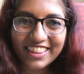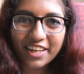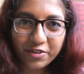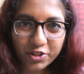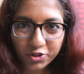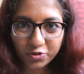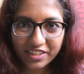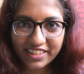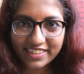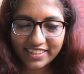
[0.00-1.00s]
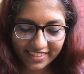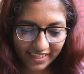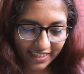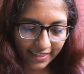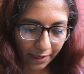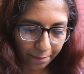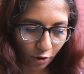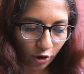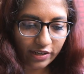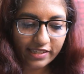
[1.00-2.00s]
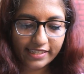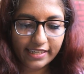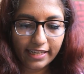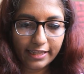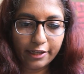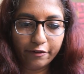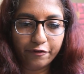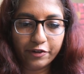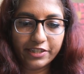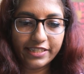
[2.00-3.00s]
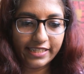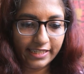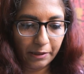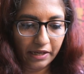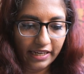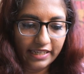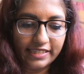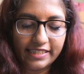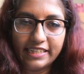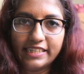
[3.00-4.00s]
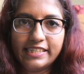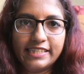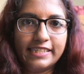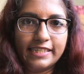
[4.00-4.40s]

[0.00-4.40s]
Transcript: there were two things inside that box the first is this